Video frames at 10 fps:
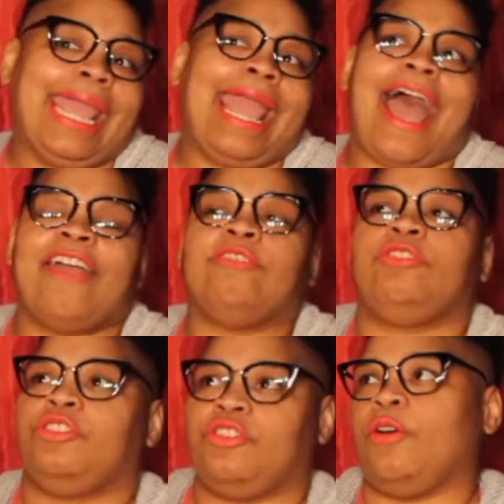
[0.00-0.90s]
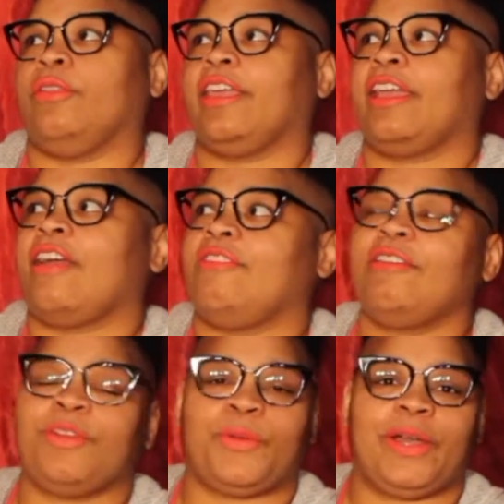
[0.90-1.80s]
I don't think I've
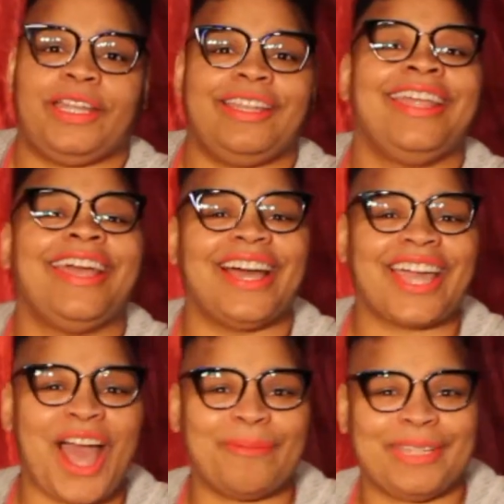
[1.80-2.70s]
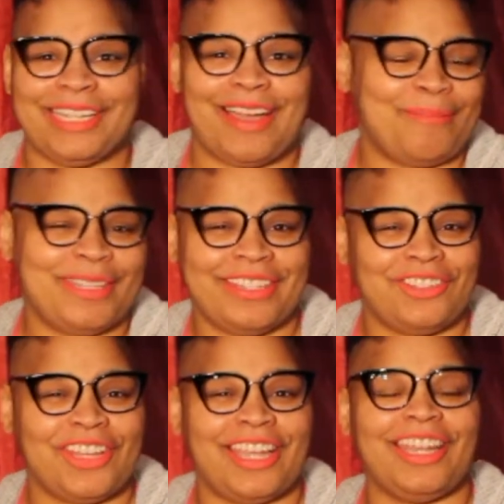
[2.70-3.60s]
ever won a comedy
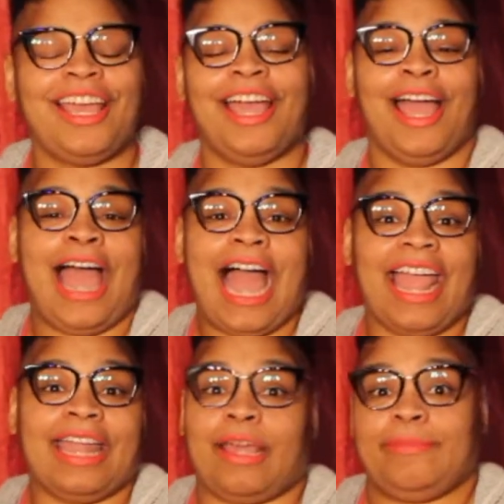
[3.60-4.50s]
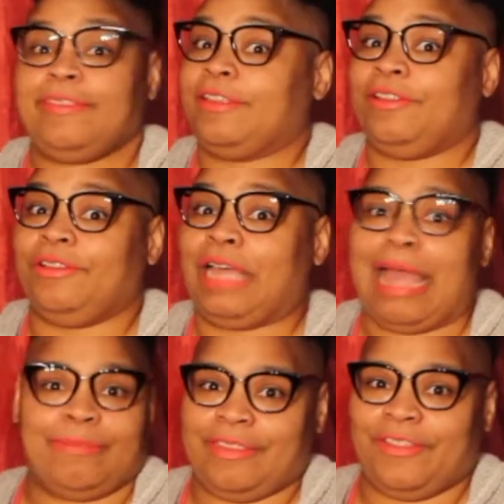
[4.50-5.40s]
competition. And I'm still
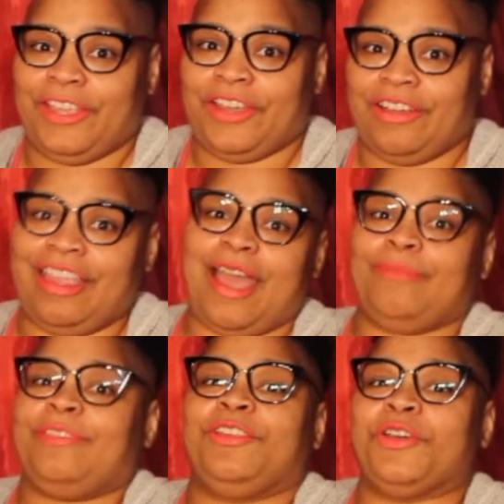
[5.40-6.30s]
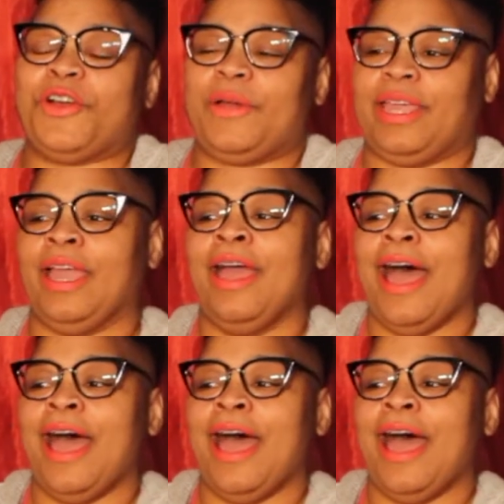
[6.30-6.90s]
here. I'm still going.